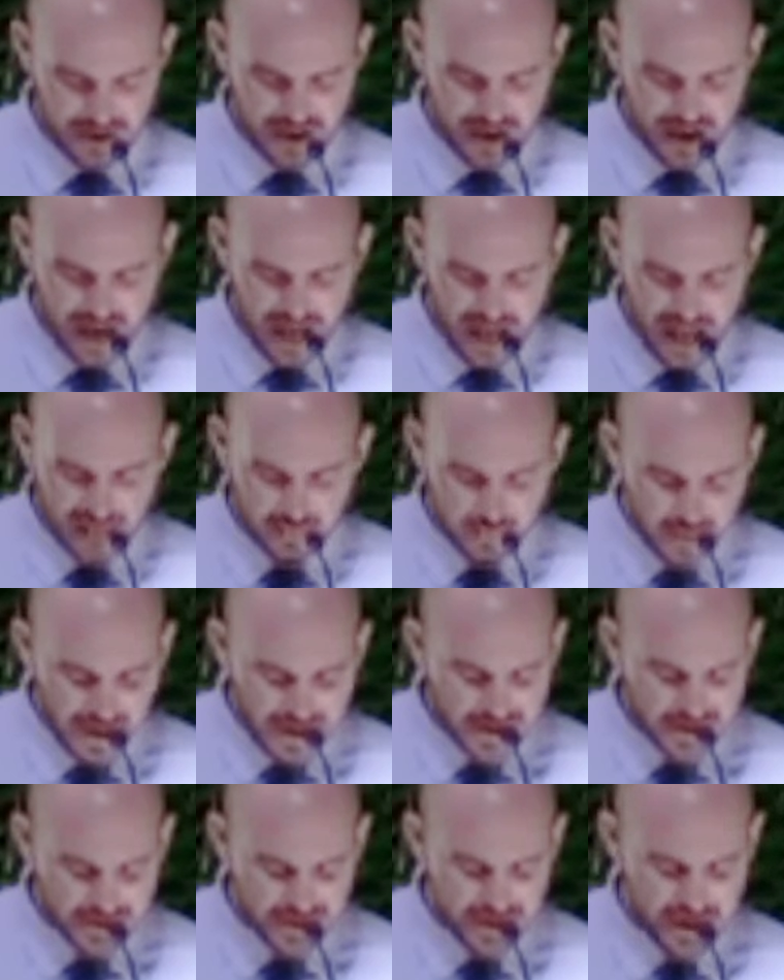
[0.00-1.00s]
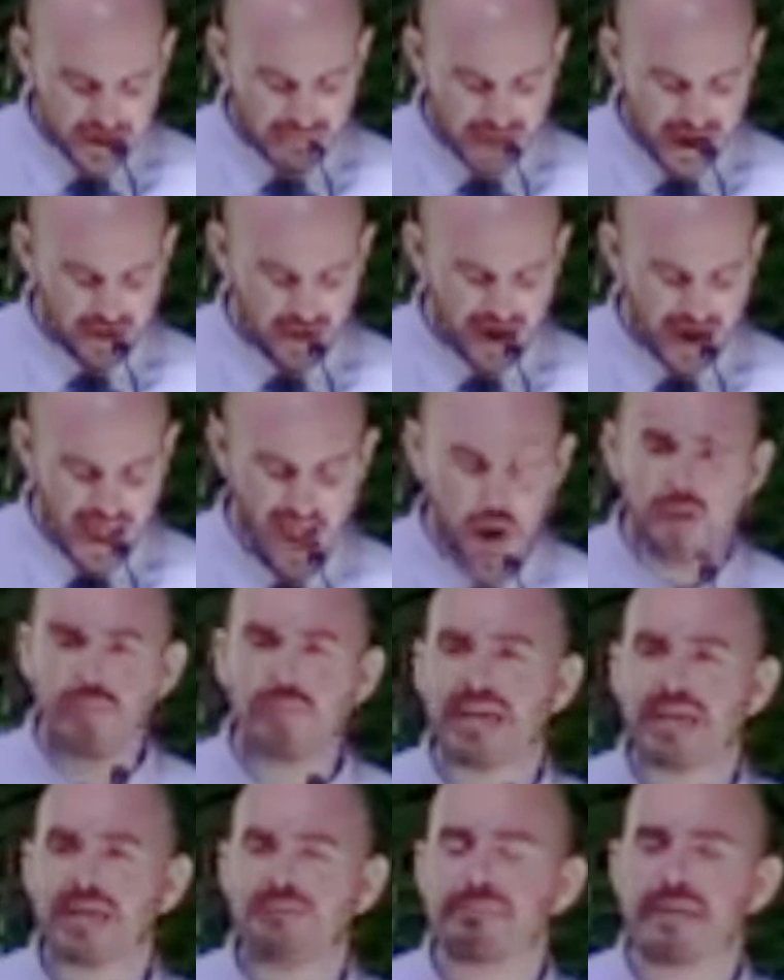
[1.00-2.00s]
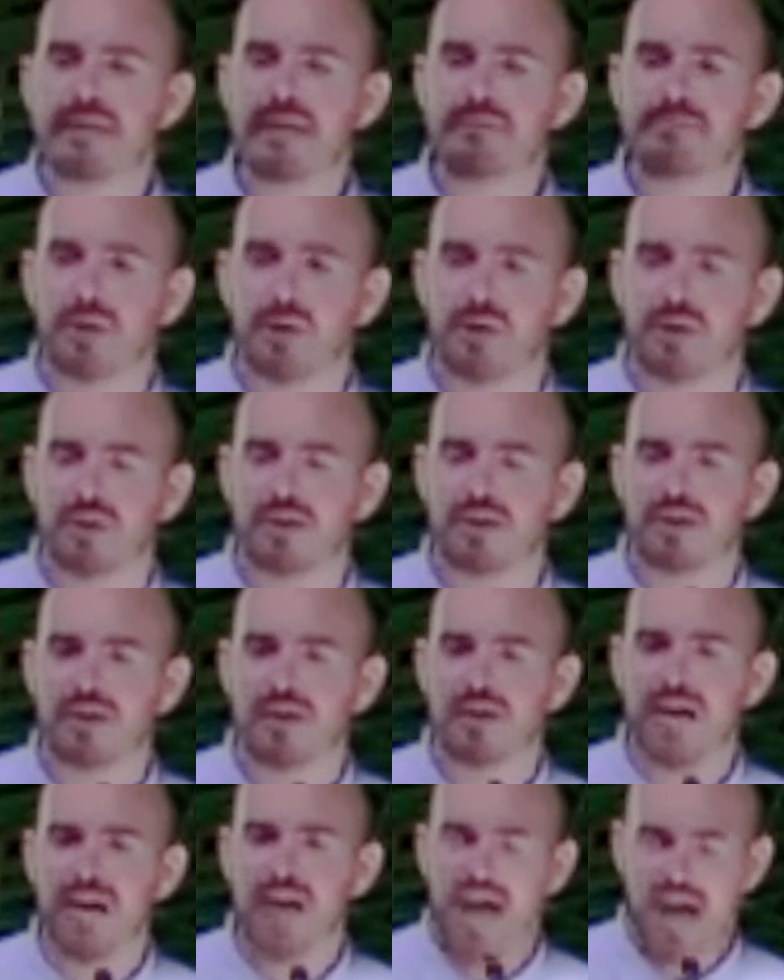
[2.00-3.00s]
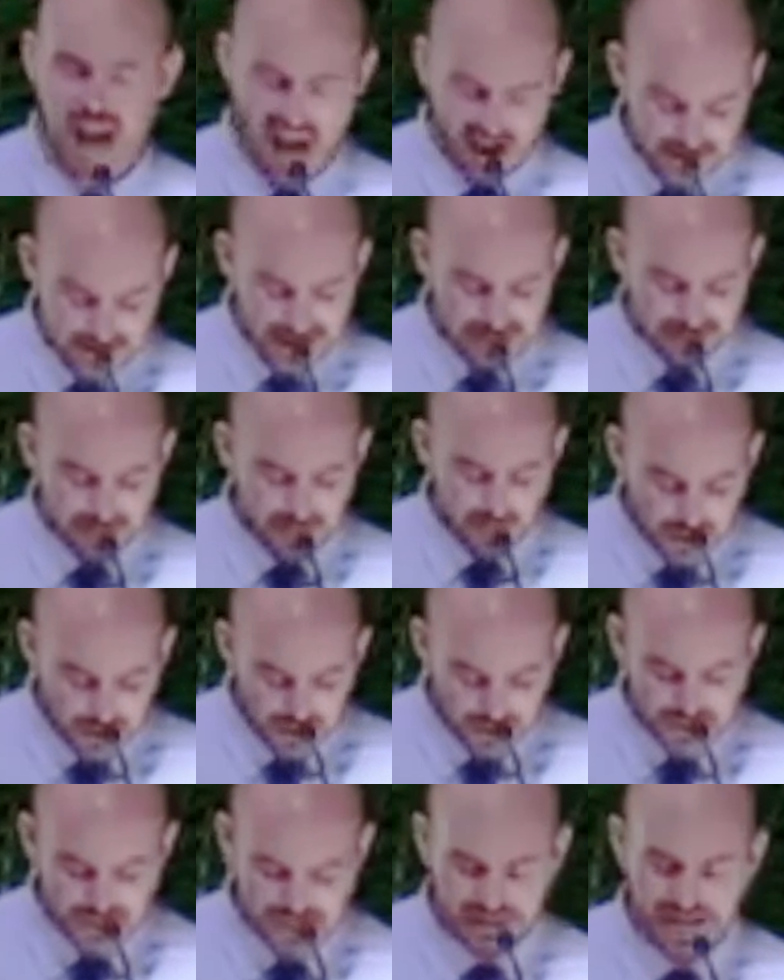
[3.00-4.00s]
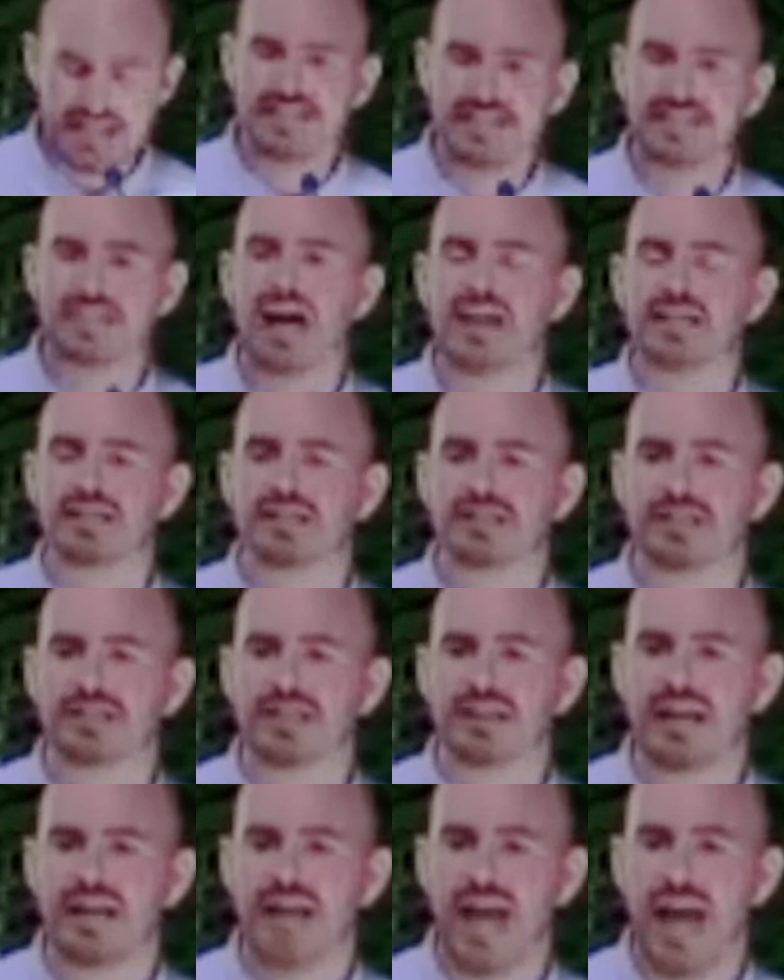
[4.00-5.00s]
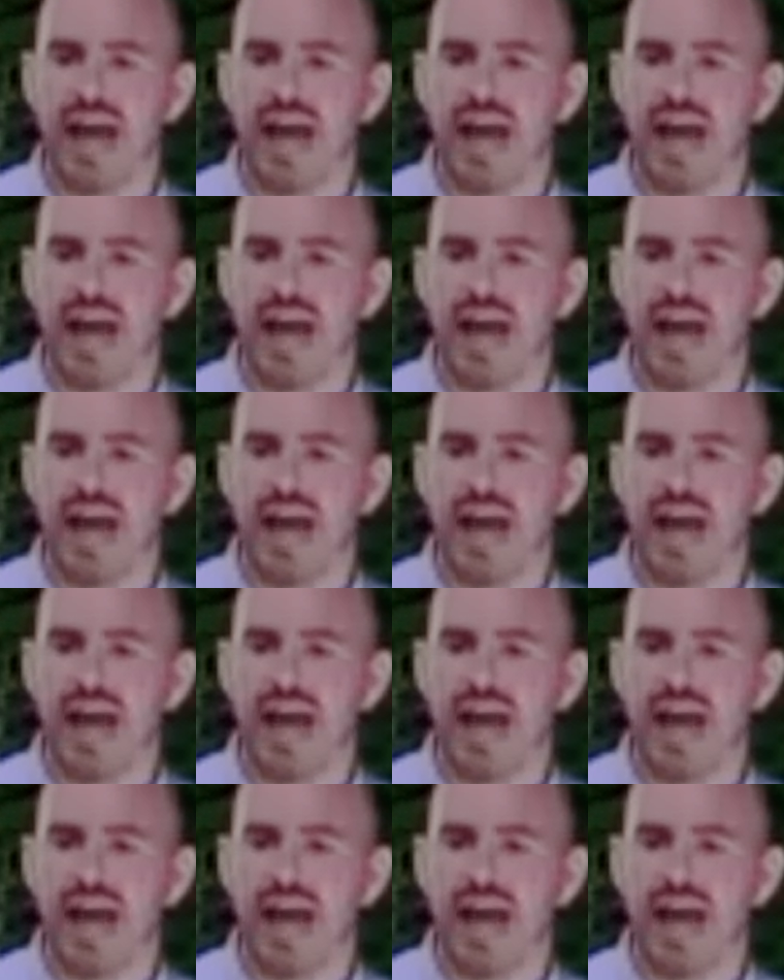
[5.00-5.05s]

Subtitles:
I wonder about how many people have been personally touched and